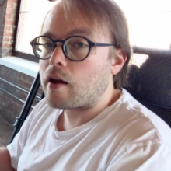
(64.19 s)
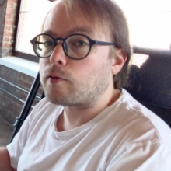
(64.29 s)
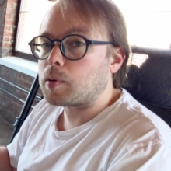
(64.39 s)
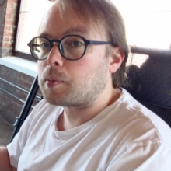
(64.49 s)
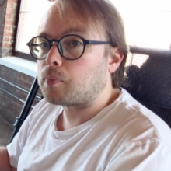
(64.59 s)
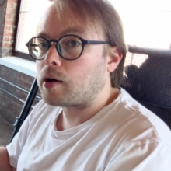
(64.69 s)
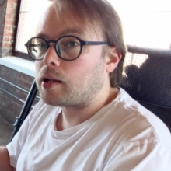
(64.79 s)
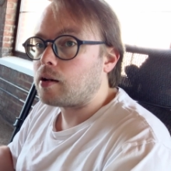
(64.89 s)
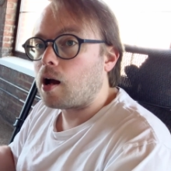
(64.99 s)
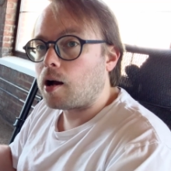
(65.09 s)
been
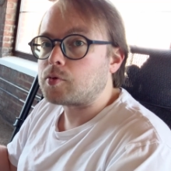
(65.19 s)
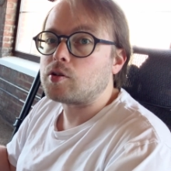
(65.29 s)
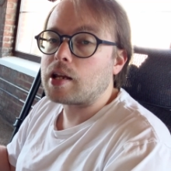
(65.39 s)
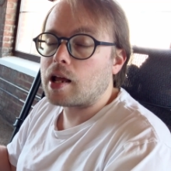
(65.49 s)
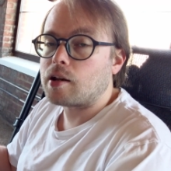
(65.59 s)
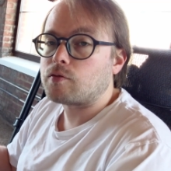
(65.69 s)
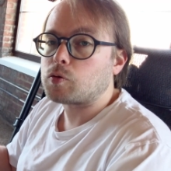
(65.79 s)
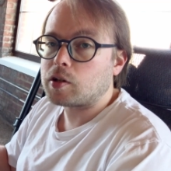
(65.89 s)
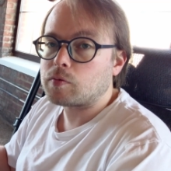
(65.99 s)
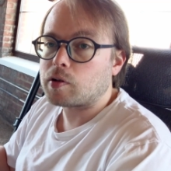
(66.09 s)
printed up to the end of
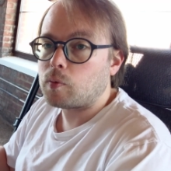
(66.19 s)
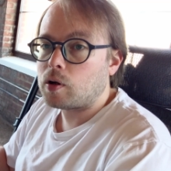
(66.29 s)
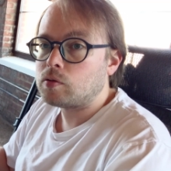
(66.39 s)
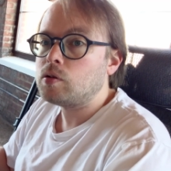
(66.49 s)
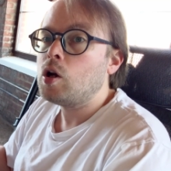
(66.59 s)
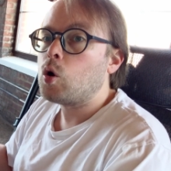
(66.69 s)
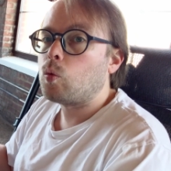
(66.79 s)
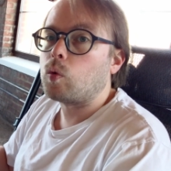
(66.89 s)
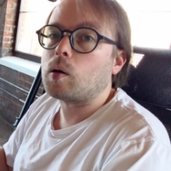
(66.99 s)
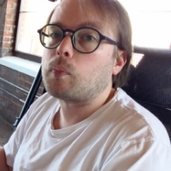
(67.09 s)
2021
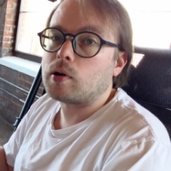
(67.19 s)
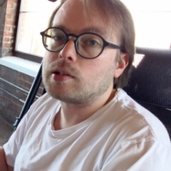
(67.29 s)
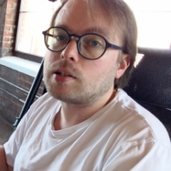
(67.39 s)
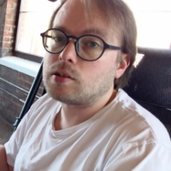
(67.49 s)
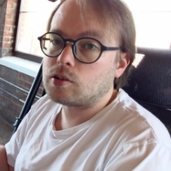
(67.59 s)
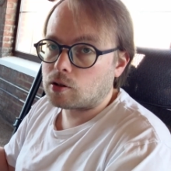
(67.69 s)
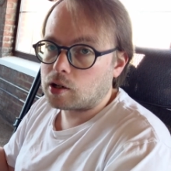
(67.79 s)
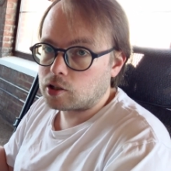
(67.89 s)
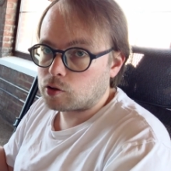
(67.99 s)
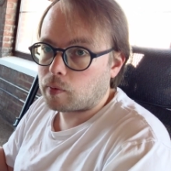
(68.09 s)
were printed during
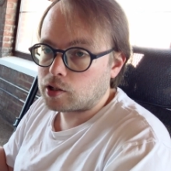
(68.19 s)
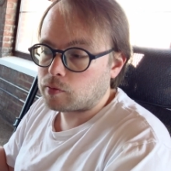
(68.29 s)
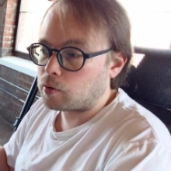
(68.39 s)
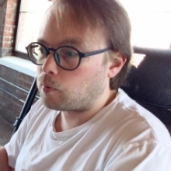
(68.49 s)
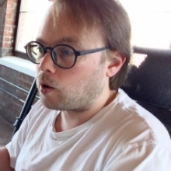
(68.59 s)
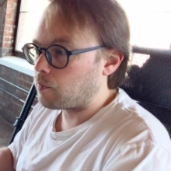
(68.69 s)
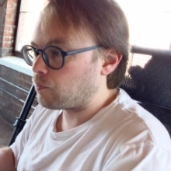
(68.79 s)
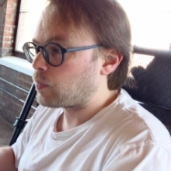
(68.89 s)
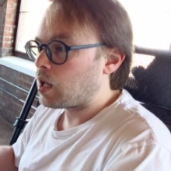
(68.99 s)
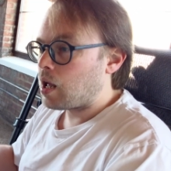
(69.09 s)
2021.
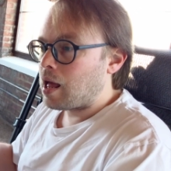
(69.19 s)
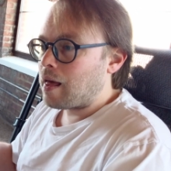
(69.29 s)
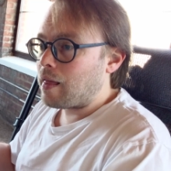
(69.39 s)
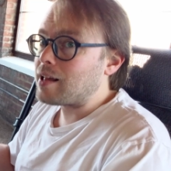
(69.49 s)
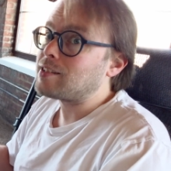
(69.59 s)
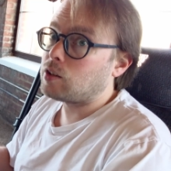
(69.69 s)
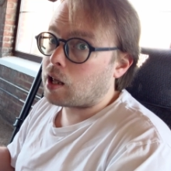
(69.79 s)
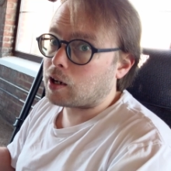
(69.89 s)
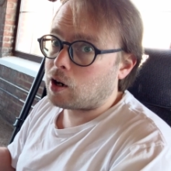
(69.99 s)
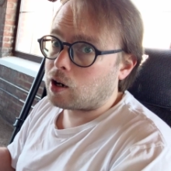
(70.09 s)
That's a lot of
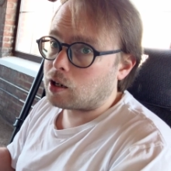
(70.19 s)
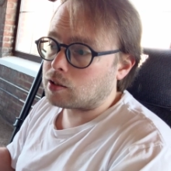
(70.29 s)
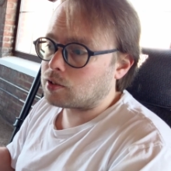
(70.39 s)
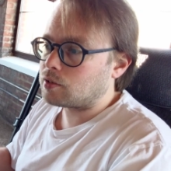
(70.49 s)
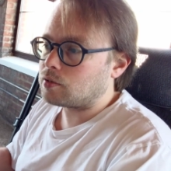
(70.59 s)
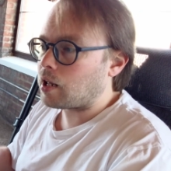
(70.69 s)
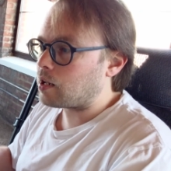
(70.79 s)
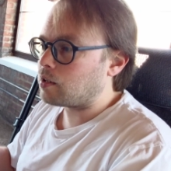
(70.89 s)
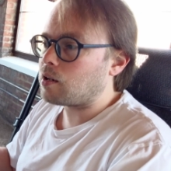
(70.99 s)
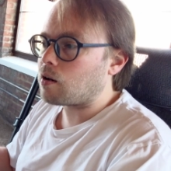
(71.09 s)
cards,
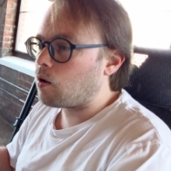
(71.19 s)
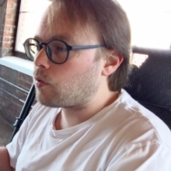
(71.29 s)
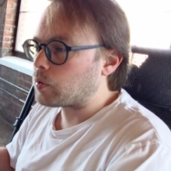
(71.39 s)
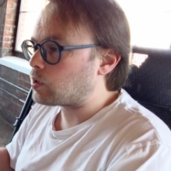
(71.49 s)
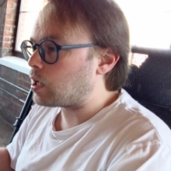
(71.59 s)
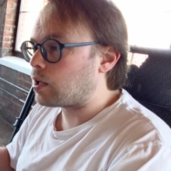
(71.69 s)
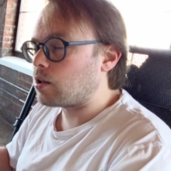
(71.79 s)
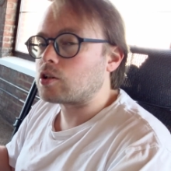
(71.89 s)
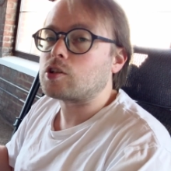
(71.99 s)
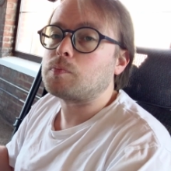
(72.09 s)
and not all of those are
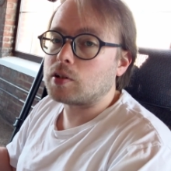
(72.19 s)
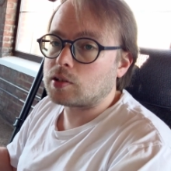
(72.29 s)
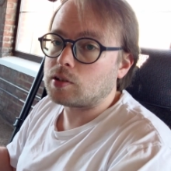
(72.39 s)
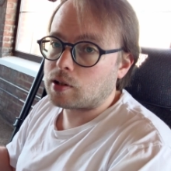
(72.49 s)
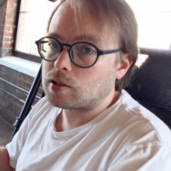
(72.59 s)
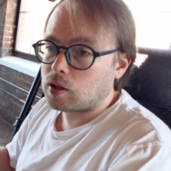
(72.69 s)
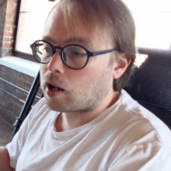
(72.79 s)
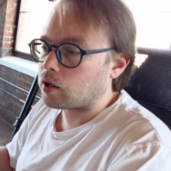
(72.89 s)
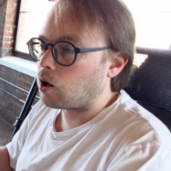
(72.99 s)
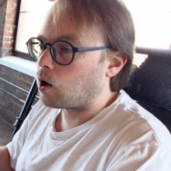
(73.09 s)
English, but still, that's a lot
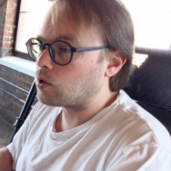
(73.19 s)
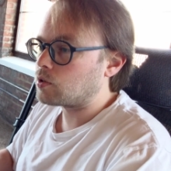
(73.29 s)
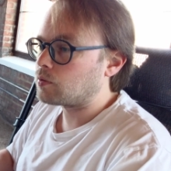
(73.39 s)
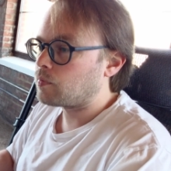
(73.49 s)
of cards.